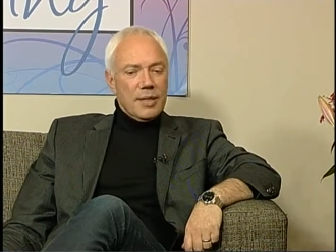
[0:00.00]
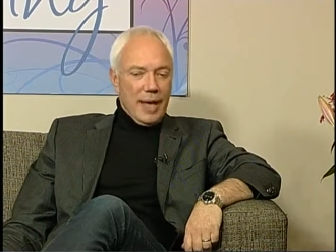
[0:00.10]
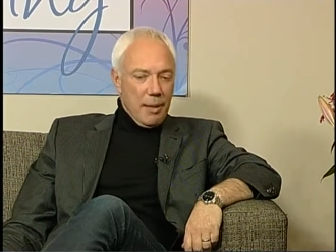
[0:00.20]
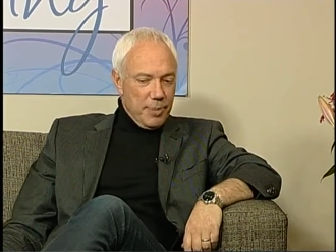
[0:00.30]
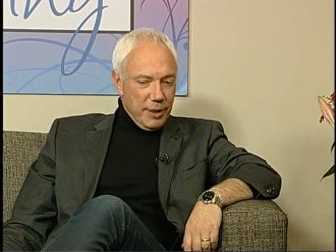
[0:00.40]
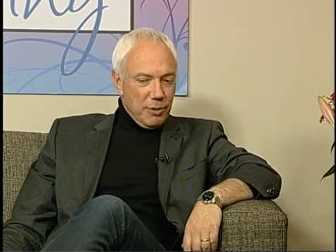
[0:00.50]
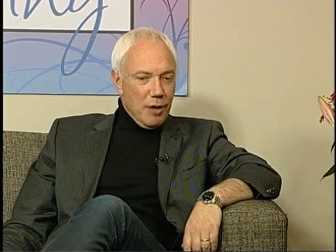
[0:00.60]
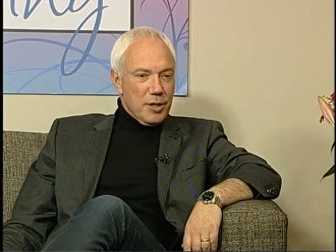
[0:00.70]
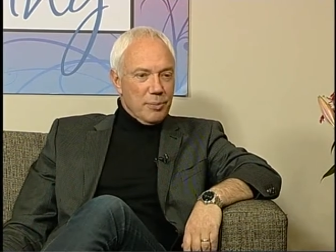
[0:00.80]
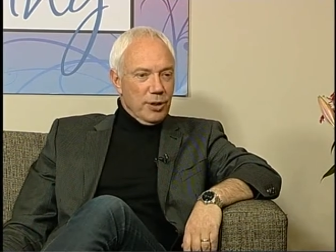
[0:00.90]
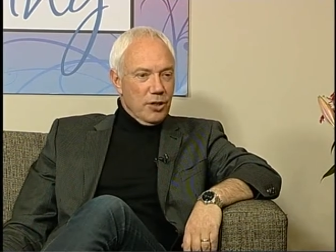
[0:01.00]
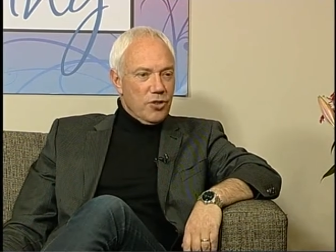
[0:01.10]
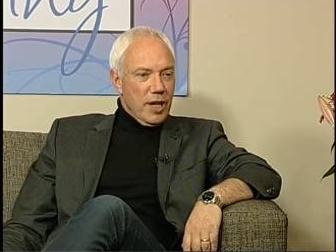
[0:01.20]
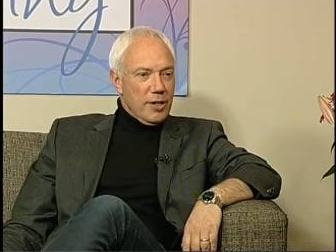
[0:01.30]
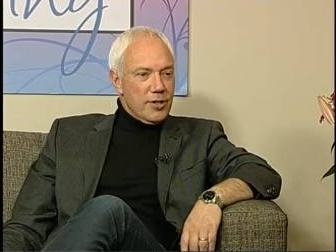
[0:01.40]
They have big roading
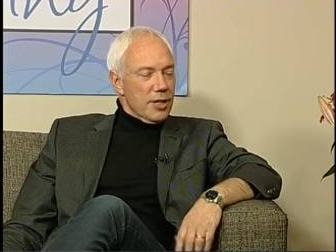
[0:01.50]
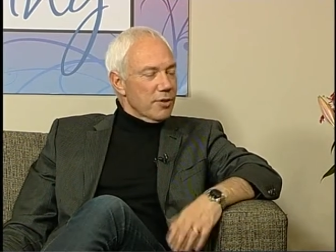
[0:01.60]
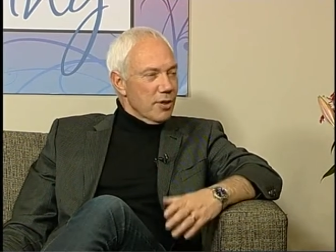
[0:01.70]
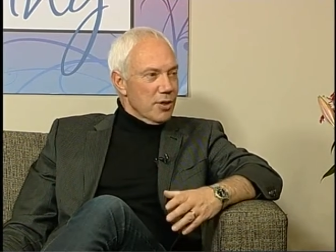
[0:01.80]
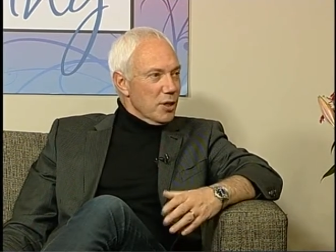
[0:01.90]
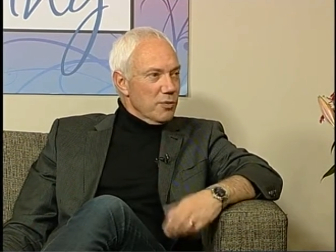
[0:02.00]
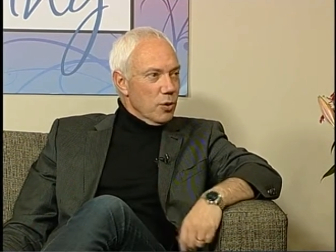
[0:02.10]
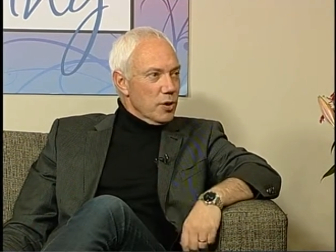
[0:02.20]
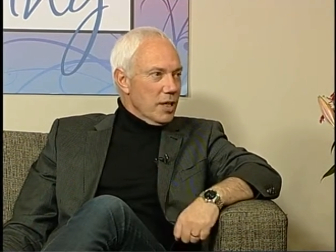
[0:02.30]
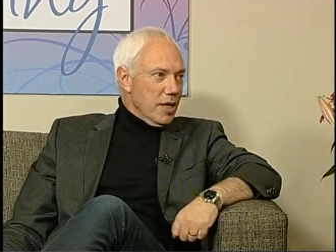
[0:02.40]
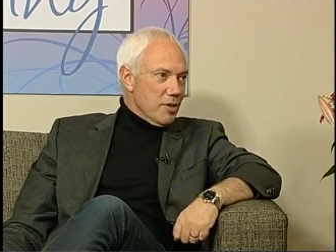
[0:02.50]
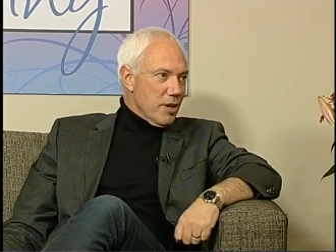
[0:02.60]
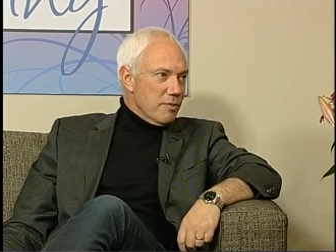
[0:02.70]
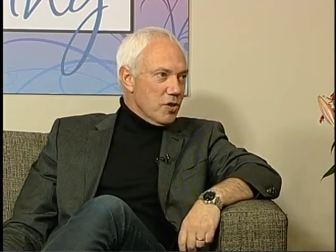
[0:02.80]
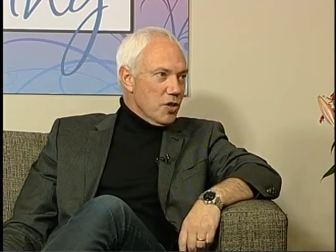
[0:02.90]
projects that are 30 or 40 years
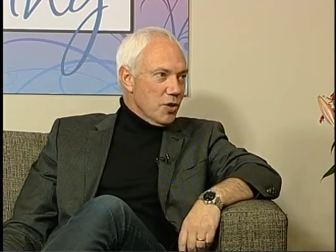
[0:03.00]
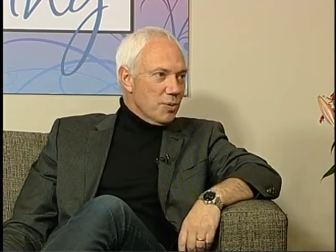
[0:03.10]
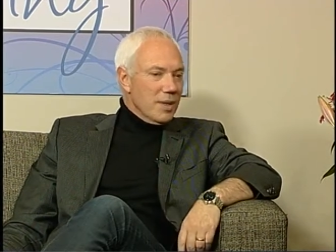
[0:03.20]
overdue.